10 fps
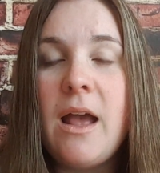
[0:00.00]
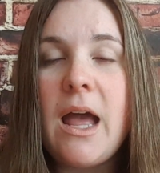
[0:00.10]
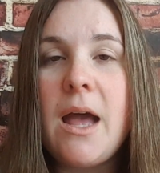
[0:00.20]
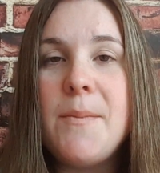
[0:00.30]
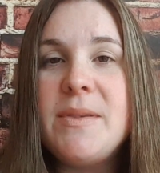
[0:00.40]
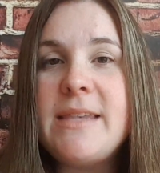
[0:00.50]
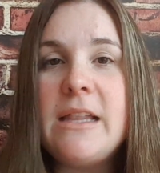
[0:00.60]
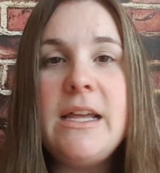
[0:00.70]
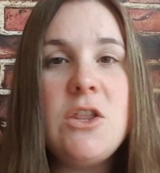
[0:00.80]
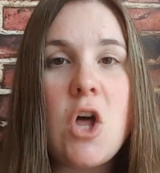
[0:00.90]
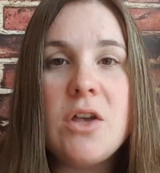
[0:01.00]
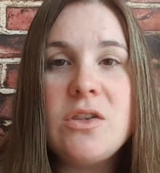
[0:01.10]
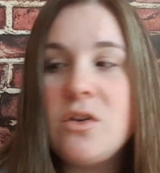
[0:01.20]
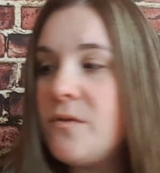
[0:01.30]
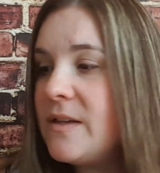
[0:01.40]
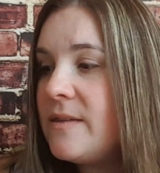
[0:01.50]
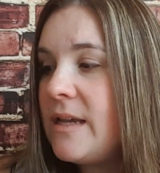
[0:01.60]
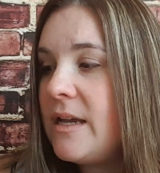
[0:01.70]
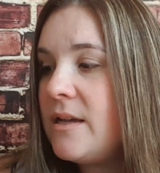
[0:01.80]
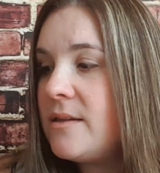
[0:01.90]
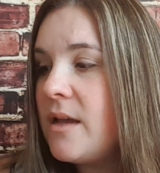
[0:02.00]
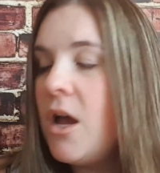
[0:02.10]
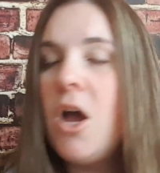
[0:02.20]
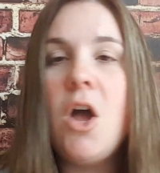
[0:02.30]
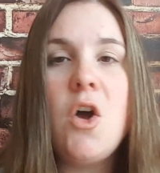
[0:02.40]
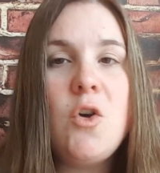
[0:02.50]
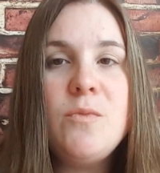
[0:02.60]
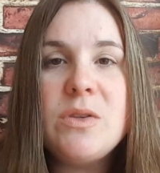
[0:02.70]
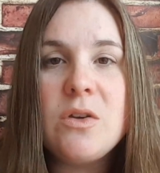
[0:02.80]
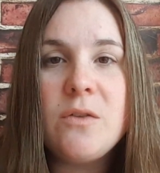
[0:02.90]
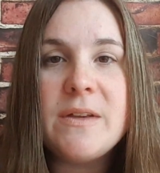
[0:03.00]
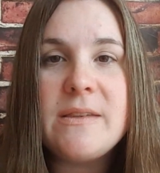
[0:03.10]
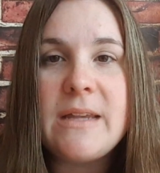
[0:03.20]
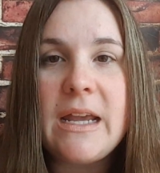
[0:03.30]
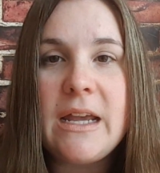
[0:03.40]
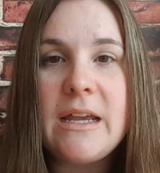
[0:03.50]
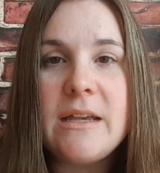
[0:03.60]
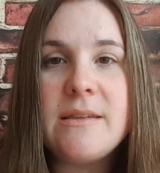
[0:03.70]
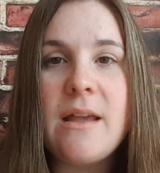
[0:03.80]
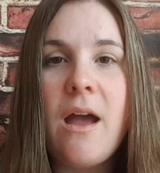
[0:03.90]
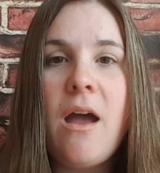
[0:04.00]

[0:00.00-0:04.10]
selling law services, home services,